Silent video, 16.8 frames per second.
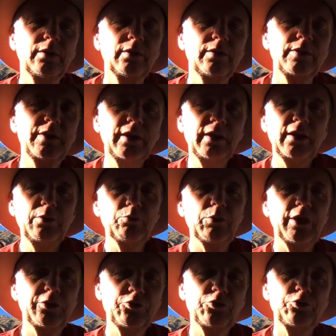seeking
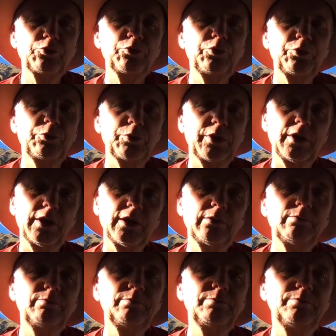my truth
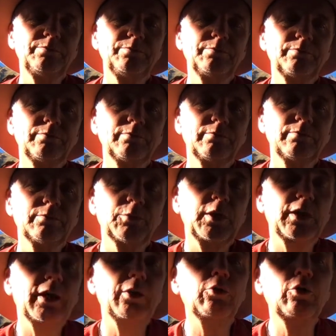within,
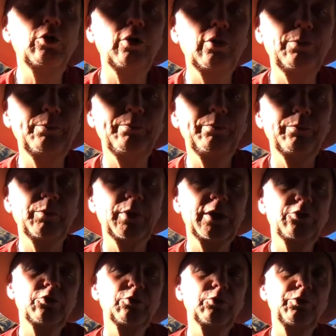what I call my
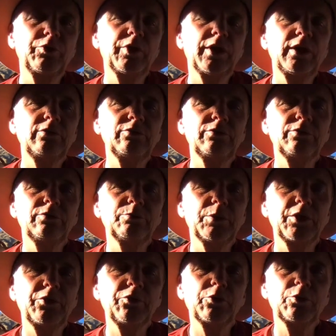true self,
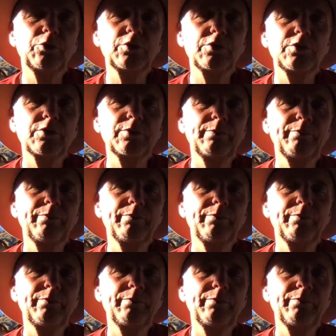my source.